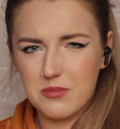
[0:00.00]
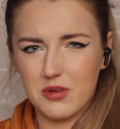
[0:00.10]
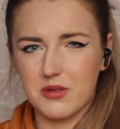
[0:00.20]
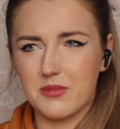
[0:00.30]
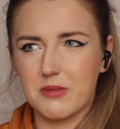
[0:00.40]

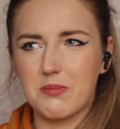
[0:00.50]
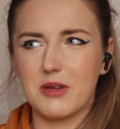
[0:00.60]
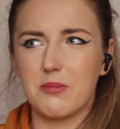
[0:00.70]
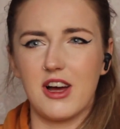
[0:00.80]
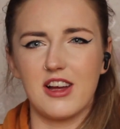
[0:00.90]
put them like
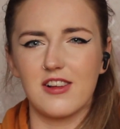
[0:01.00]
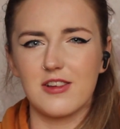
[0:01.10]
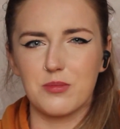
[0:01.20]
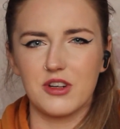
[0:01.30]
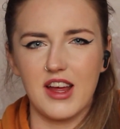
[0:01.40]
big
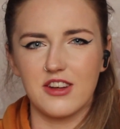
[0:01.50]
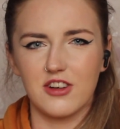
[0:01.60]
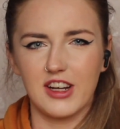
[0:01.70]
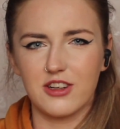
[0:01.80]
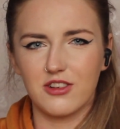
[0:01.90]
piles, pretend
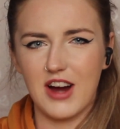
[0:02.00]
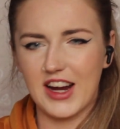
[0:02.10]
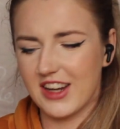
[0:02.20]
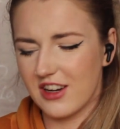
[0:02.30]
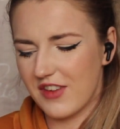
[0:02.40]
they're like
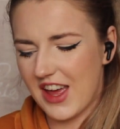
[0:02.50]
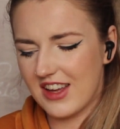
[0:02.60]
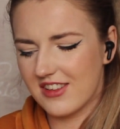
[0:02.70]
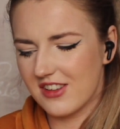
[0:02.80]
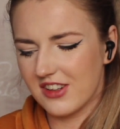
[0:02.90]
cracking out of
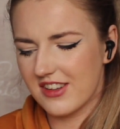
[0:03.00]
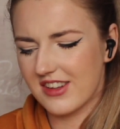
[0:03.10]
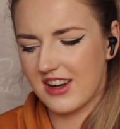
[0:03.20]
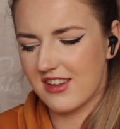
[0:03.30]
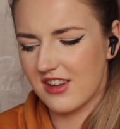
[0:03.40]
eggs and all this
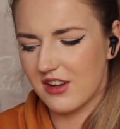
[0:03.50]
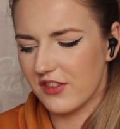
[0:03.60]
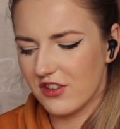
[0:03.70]
kind of stuff.